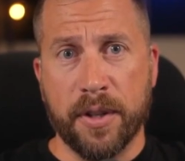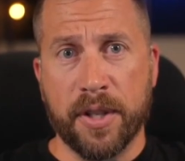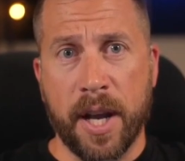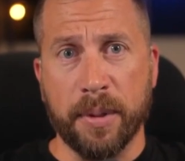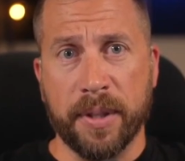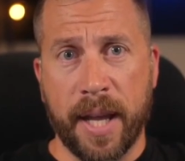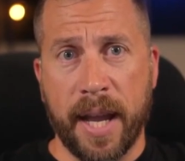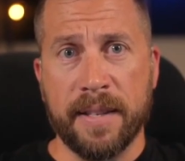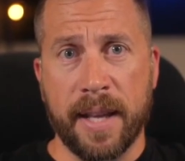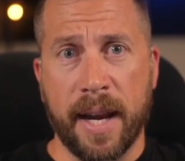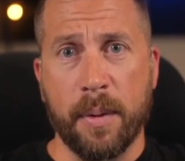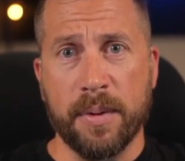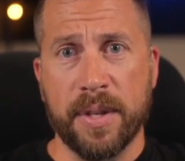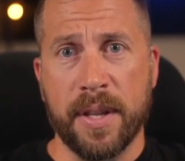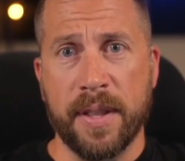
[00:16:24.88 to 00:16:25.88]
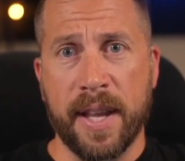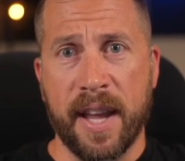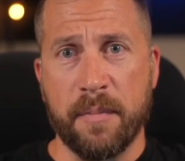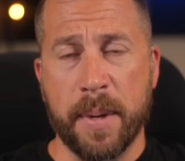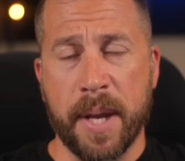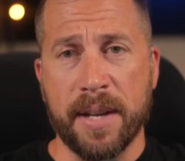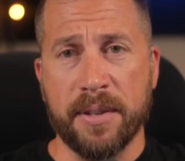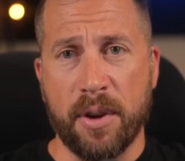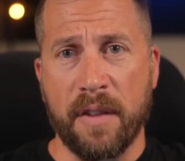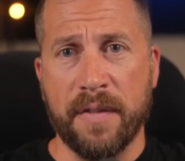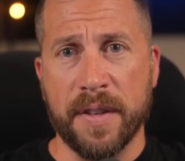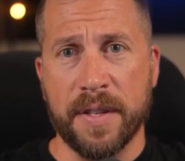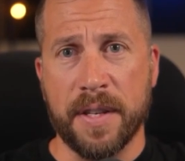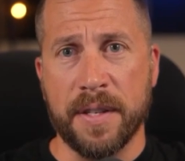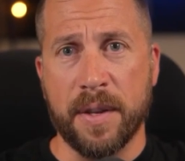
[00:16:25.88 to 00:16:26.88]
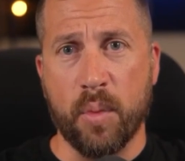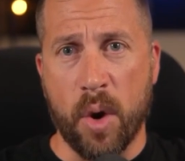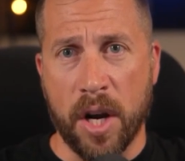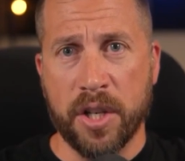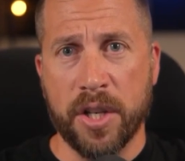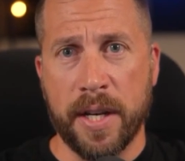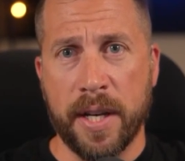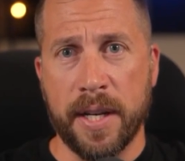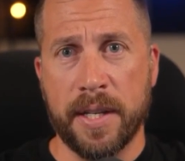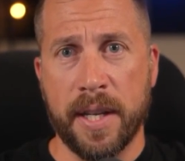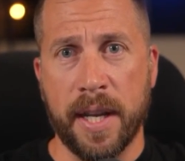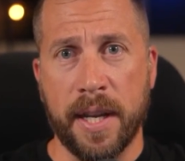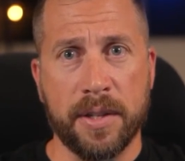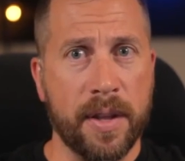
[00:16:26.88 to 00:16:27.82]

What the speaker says: couple of days that I was in the FBI's offices in Washington, D.C.